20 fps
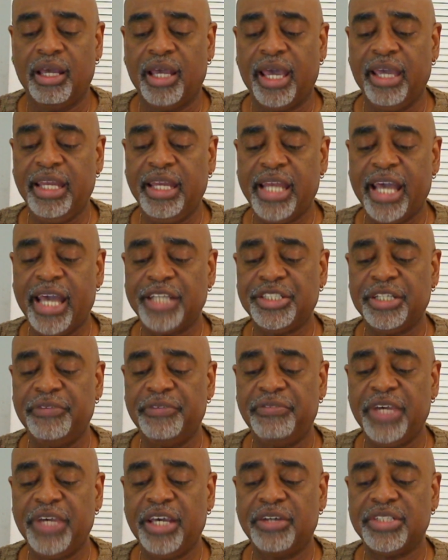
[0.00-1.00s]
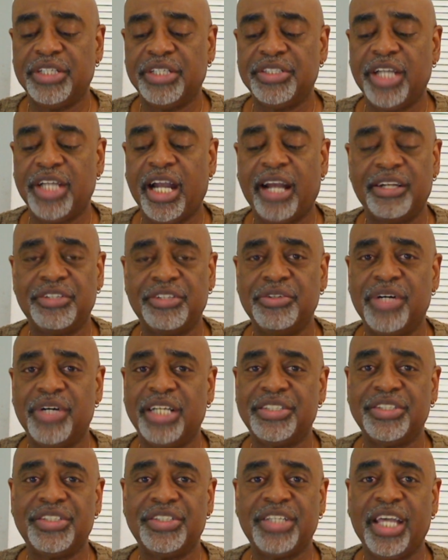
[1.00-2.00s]
it actually fails entirely to
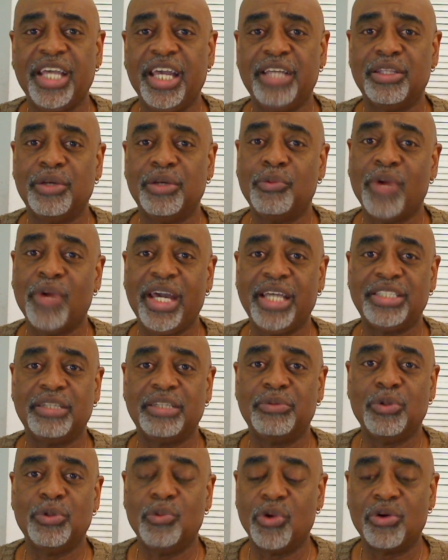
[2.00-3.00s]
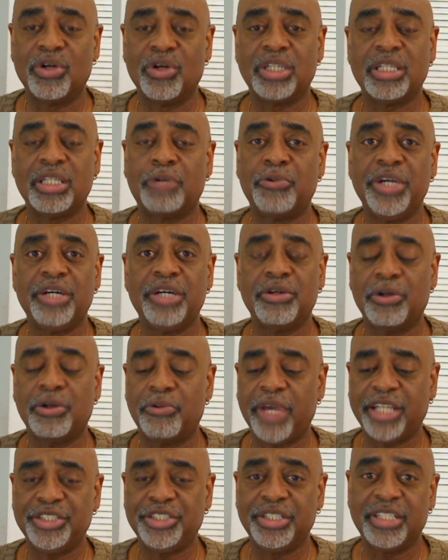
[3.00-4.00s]
understand the ways of the world. A real
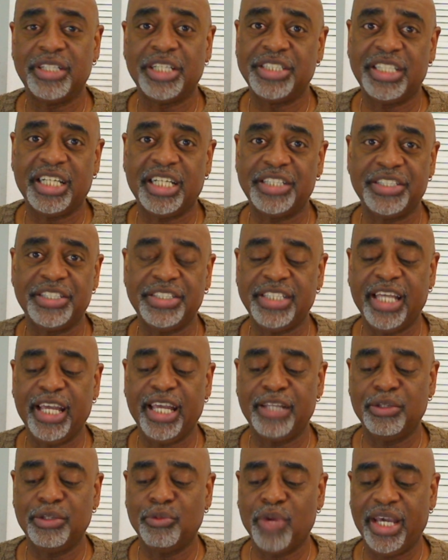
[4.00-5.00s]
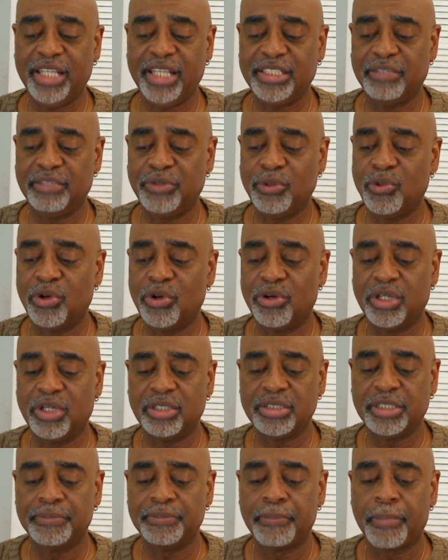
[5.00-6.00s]
correction doesn't understand the ways of the
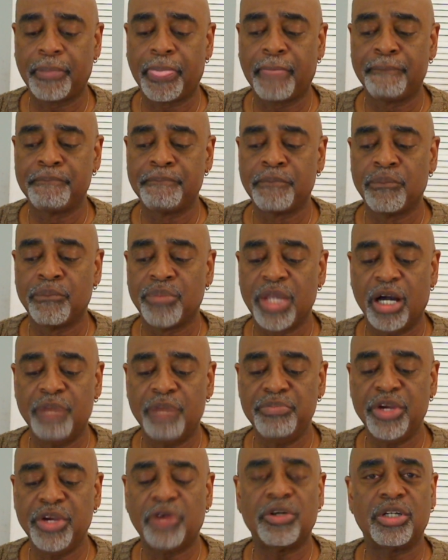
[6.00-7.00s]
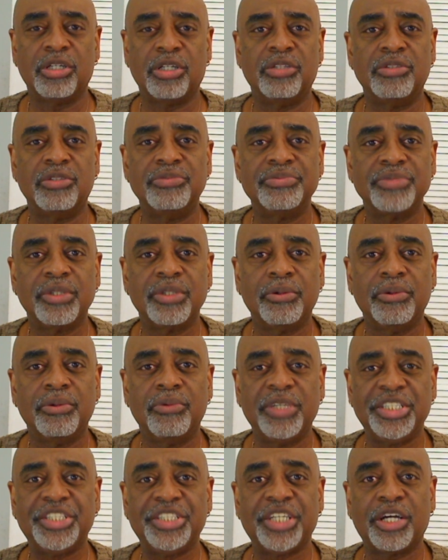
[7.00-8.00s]
world. A miracle,
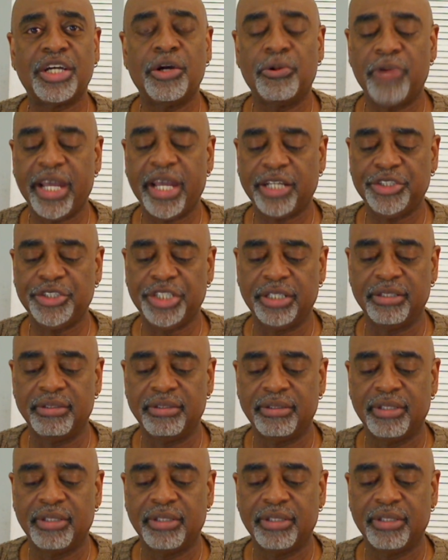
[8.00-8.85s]
which is a correction,